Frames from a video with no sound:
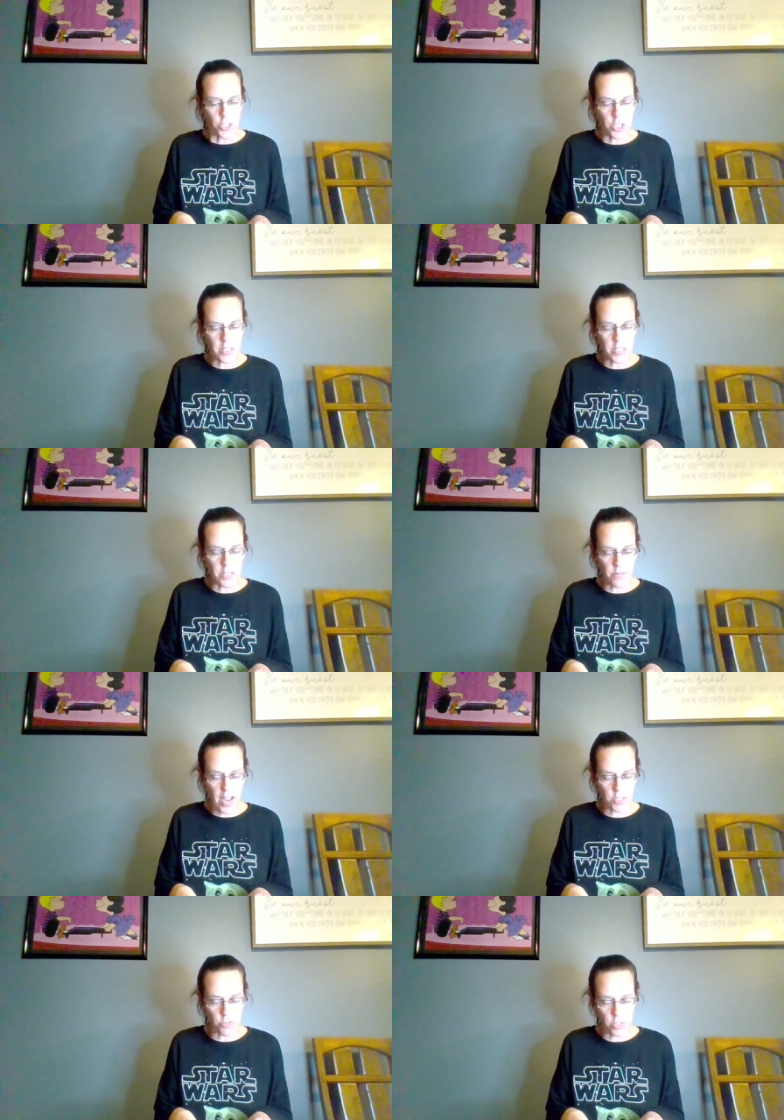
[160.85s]
Jesus of
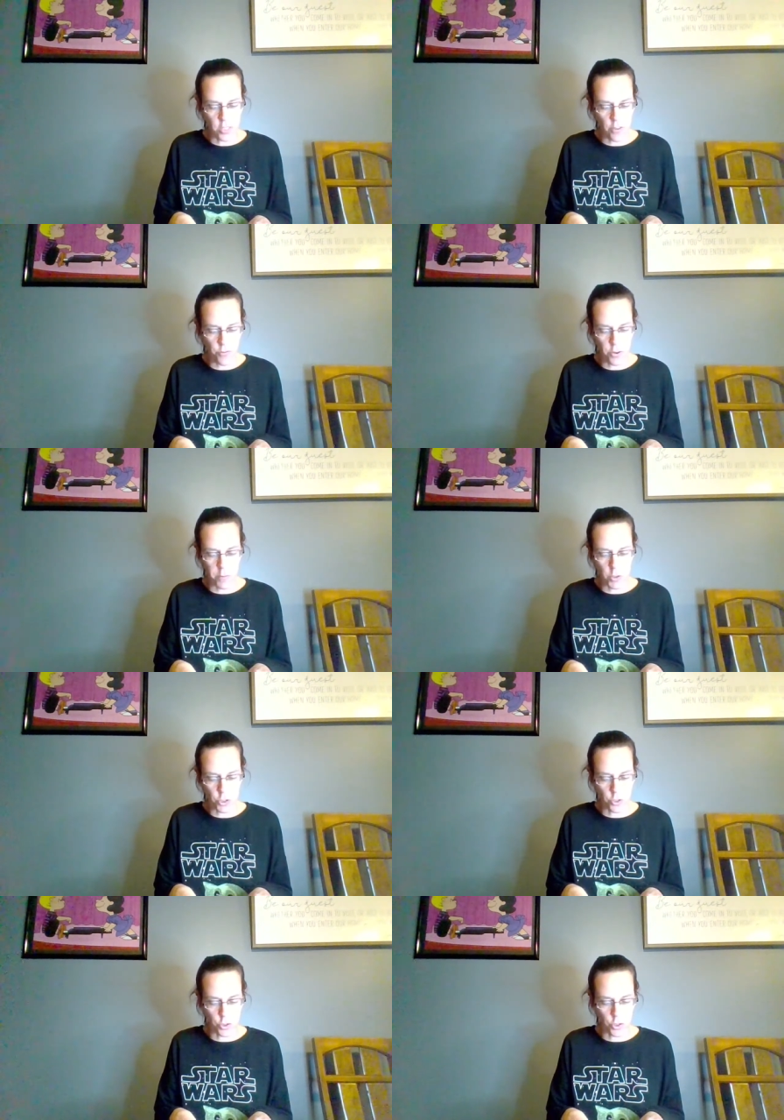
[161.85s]
Nazareth suffered
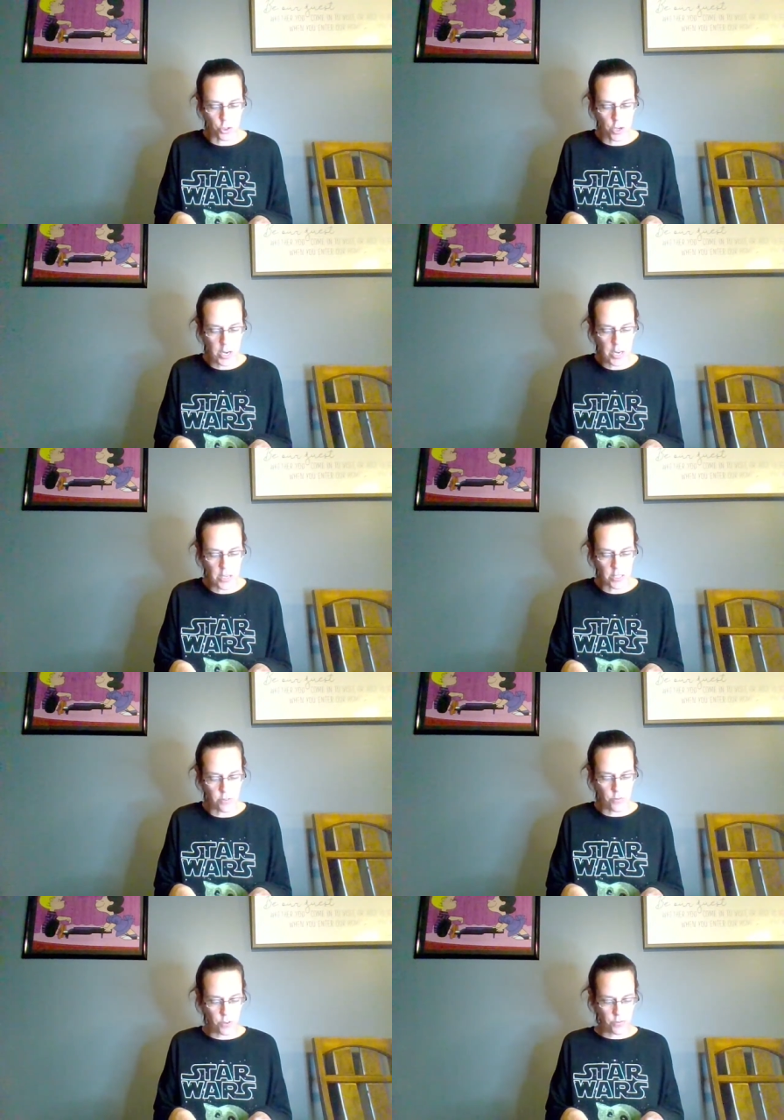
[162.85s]
emotional strain and
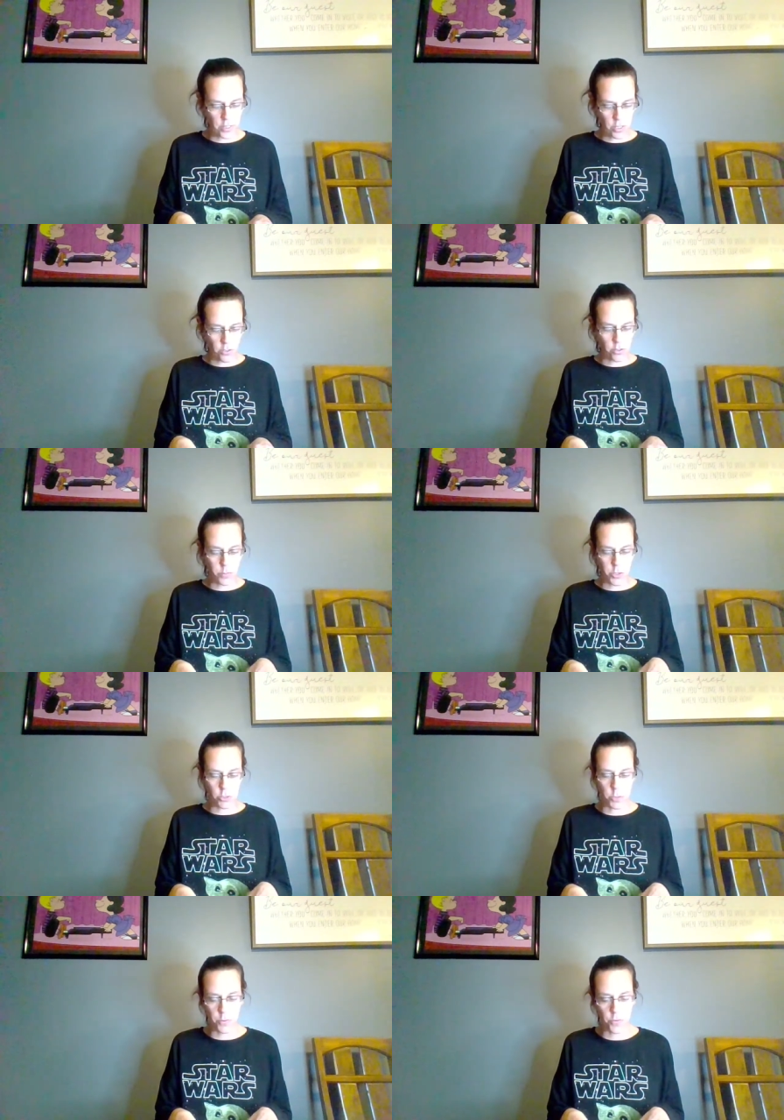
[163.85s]
severe physical
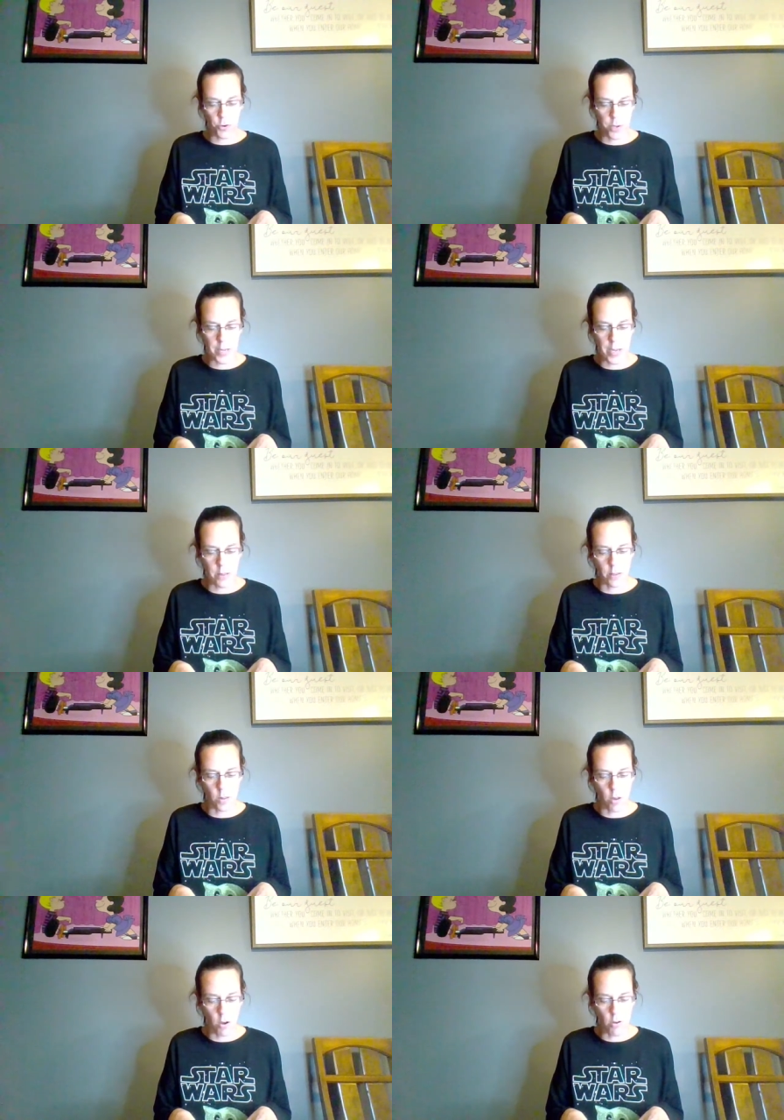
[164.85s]
abuse before he began the
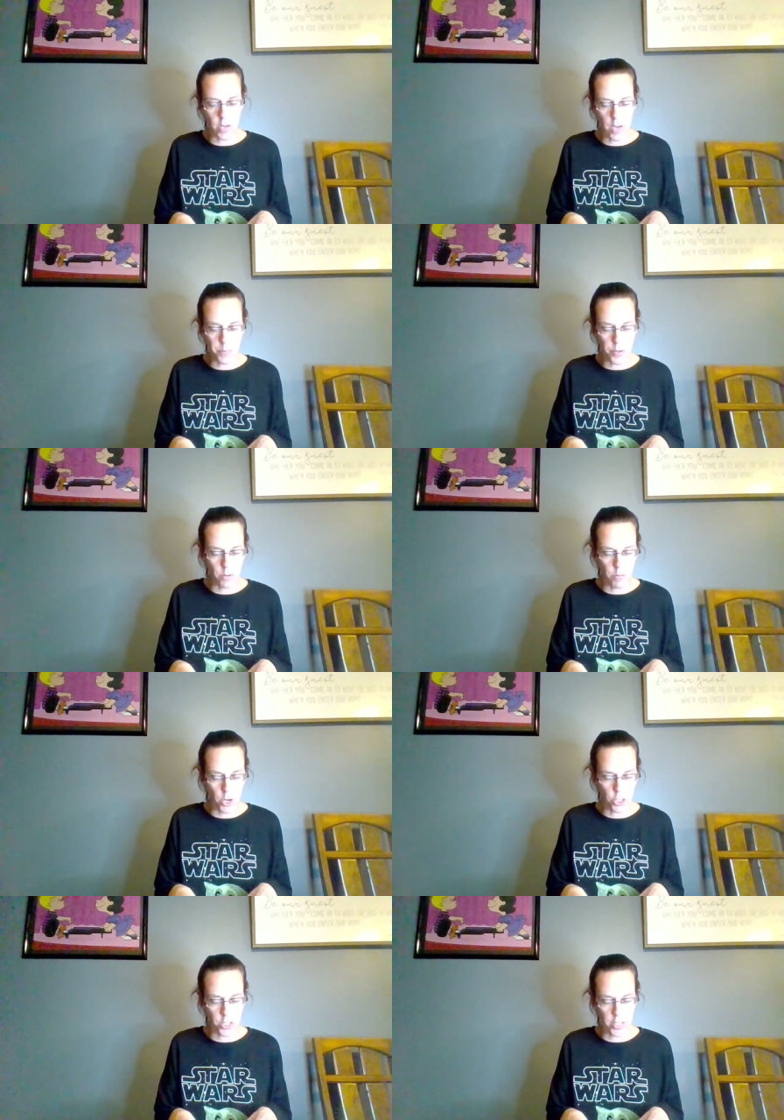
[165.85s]
long uphill
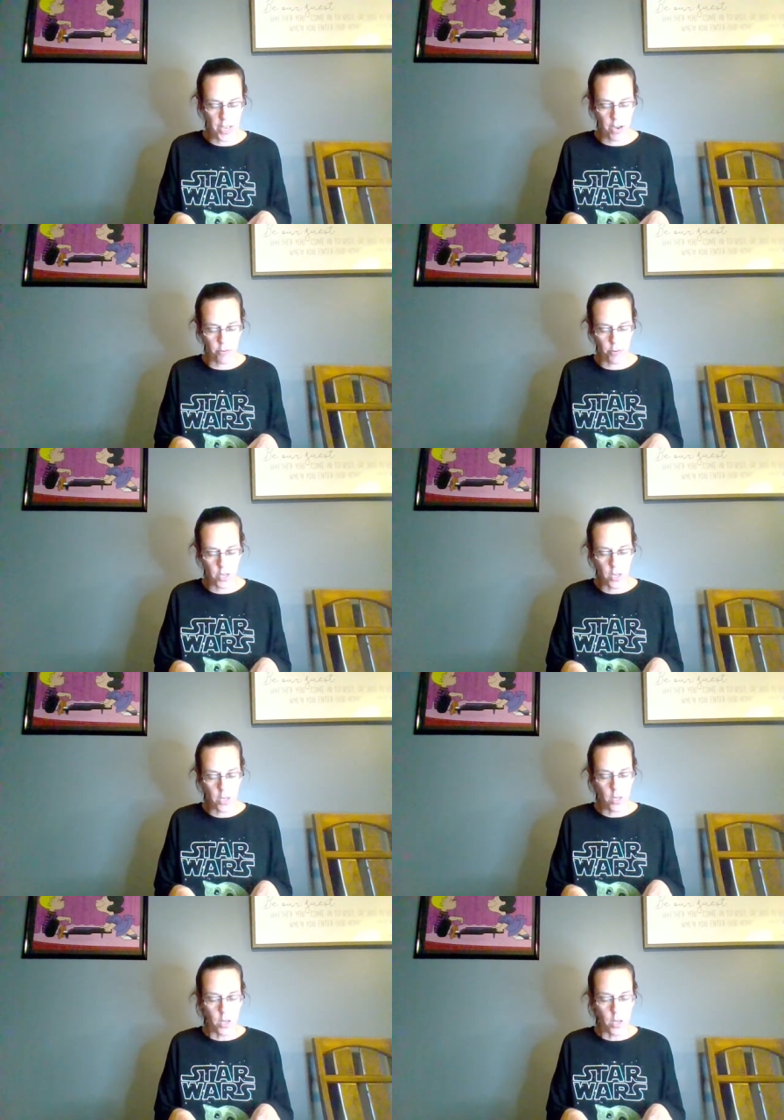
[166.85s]
march to Calvary.